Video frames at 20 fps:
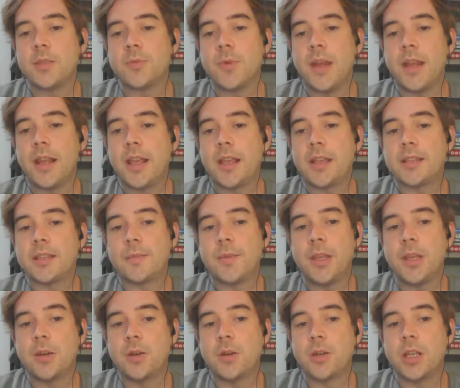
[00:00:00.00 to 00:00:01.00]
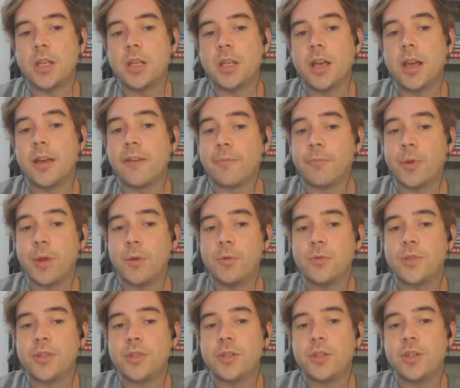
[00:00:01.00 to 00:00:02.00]
His writing has appeared in
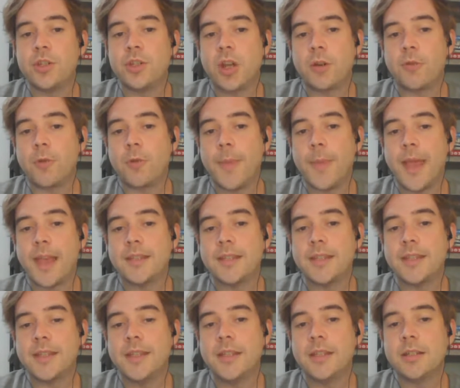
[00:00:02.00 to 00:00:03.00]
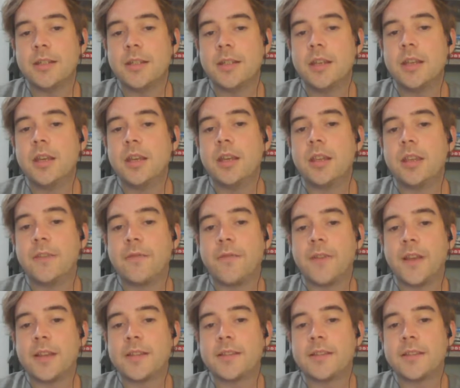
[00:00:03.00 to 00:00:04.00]
HuffPost, Genre Magazine, The
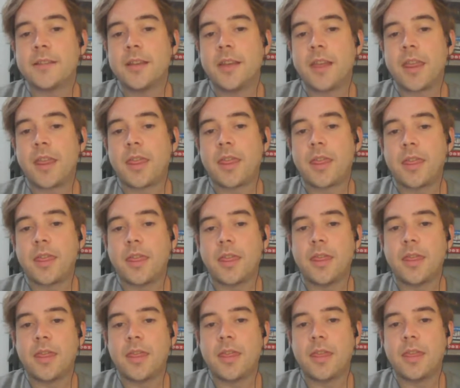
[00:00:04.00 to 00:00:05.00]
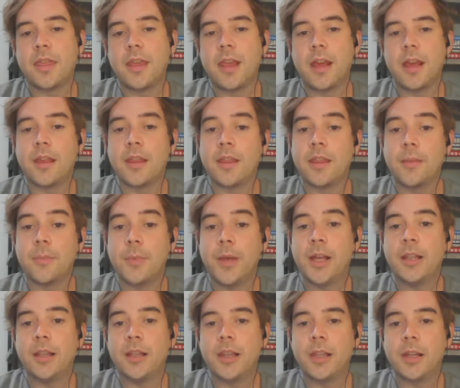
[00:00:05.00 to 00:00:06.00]
Fix, uh,
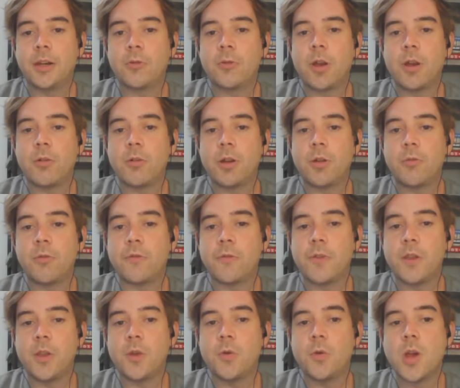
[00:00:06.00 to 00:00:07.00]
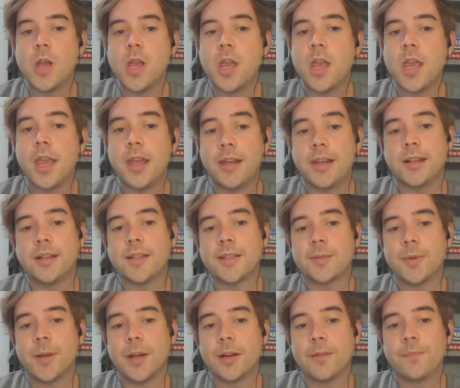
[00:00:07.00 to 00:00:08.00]
Thema Literary Review, and
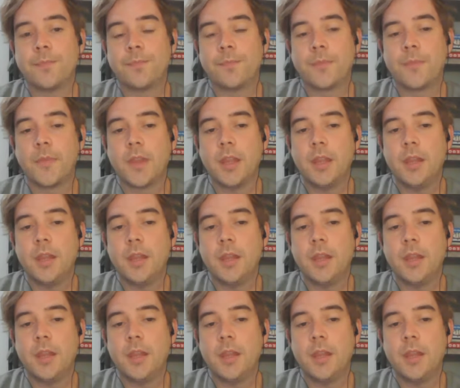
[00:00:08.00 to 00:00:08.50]
elsewhere.